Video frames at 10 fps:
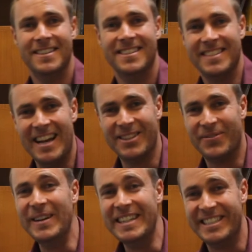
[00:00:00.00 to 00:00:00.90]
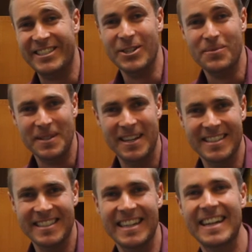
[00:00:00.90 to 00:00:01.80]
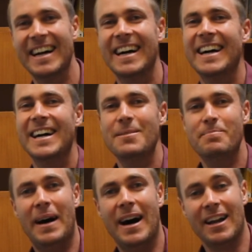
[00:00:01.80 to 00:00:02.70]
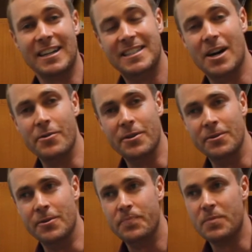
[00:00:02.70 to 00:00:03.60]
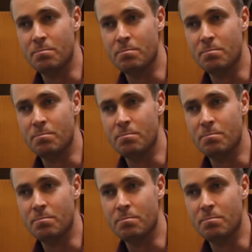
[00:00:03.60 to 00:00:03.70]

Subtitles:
Sounds pretty stupid, doesn't it? But I can tell you,